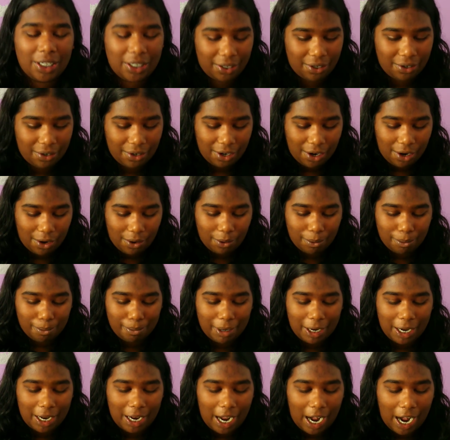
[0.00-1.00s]

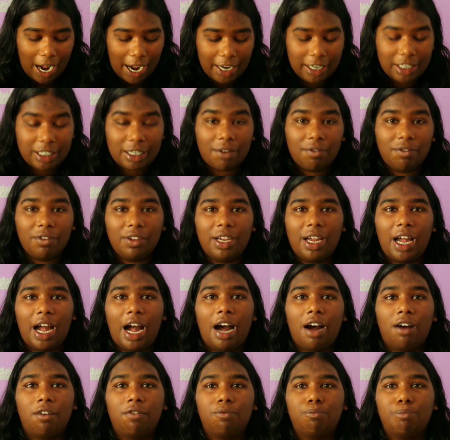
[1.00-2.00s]
But I definitely
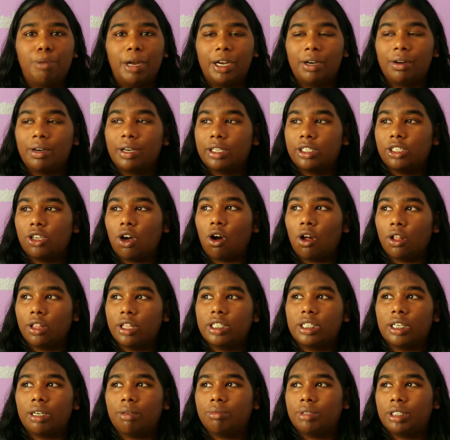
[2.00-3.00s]
have parents all
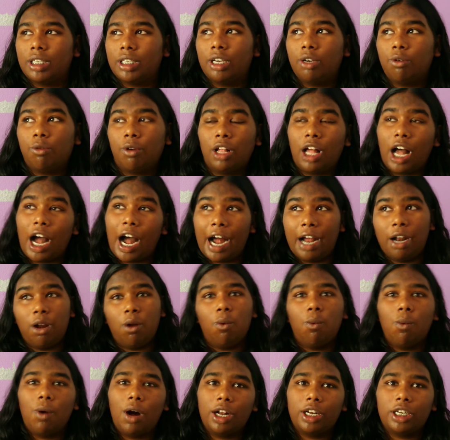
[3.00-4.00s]
the time saying, well, I
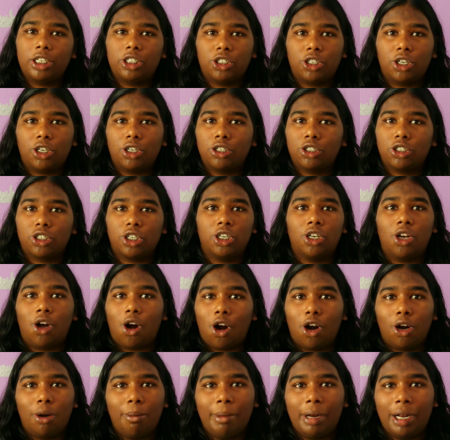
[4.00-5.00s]
don't want to charge an
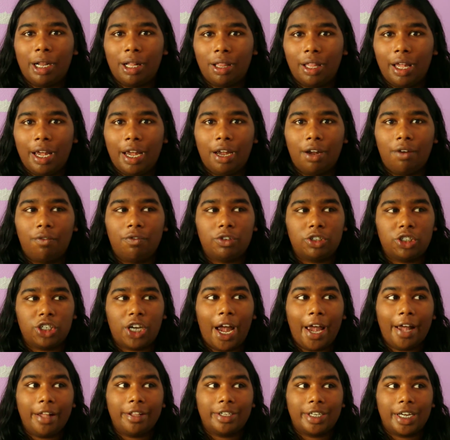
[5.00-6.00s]
arm and a leg for
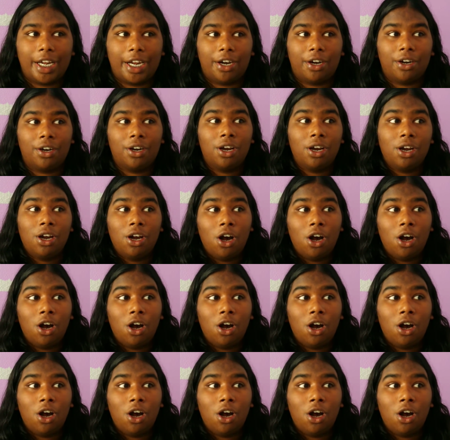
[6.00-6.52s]
childcare.